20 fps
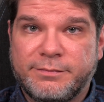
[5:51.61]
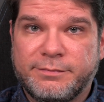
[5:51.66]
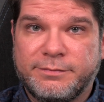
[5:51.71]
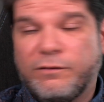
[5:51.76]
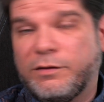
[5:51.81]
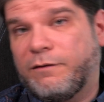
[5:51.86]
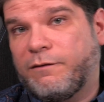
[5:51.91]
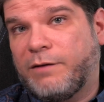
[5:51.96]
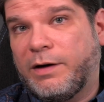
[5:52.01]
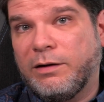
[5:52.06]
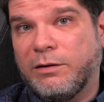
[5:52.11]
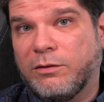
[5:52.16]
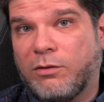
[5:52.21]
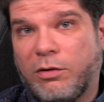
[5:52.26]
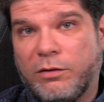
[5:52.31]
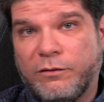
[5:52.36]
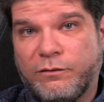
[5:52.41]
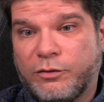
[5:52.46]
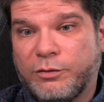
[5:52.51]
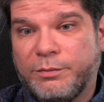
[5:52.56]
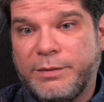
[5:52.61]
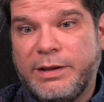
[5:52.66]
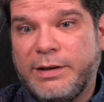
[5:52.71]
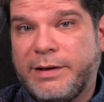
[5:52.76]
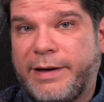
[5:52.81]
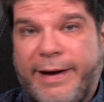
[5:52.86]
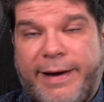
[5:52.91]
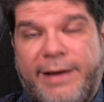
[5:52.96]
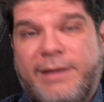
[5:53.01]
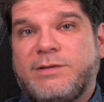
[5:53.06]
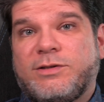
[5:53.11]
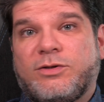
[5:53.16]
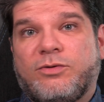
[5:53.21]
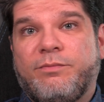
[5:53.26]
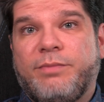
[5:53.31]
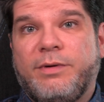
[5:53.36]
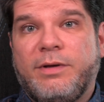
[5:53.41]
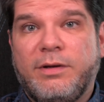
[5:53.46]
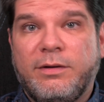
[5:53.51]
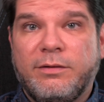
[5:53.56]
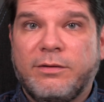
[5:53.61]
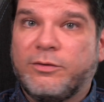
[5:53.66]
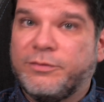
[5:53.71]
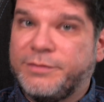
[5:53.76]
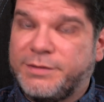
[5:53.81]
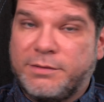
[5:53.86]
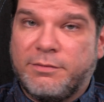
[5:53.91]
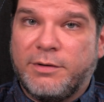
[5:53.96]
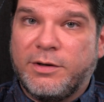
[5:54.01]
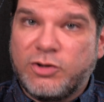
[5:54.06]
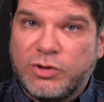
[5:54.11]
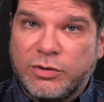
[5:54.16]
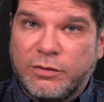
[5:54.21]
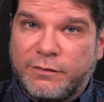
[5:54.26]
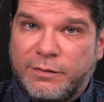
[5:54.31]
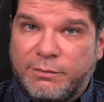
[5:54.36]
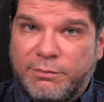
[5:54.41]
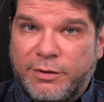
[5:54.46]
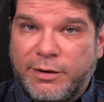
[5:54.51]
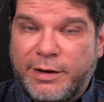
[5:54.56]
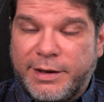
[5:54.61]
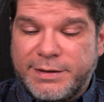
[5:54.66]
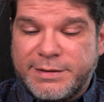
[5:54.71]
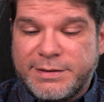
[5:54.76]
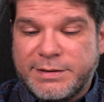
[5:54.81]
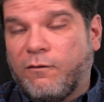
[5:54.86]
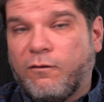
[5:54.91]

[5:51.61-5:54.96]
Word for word: The final con for me has to be the consideration of the price.